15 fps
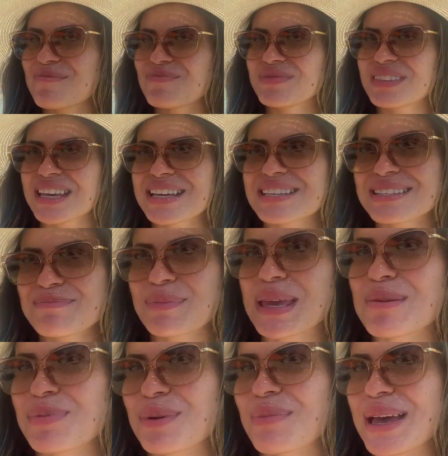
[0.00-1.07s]
These
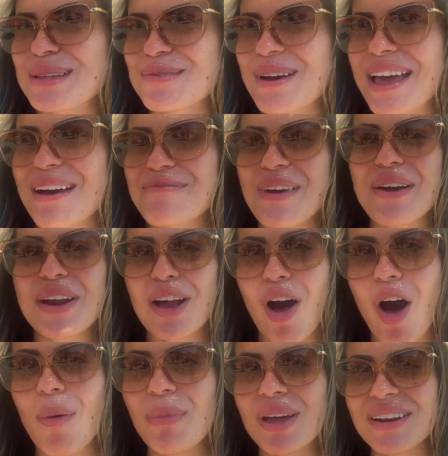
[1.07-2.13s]
people, by the way, are very
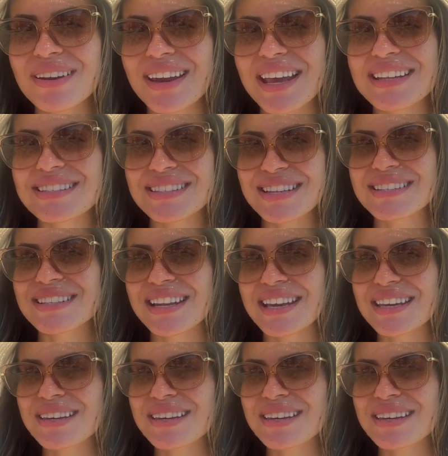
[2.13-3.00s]
common in Sicily,